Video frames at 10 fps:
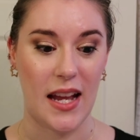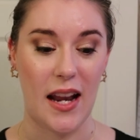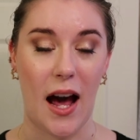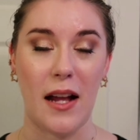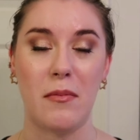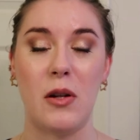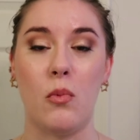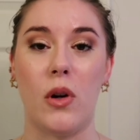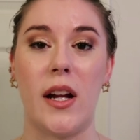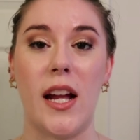And I have
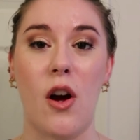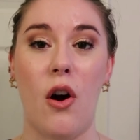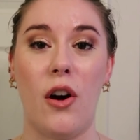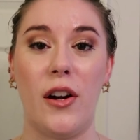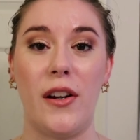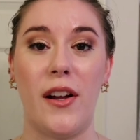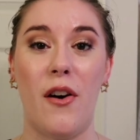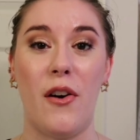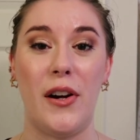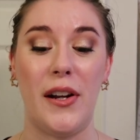been working hard
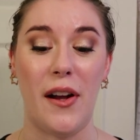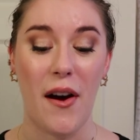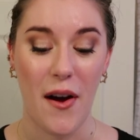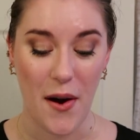on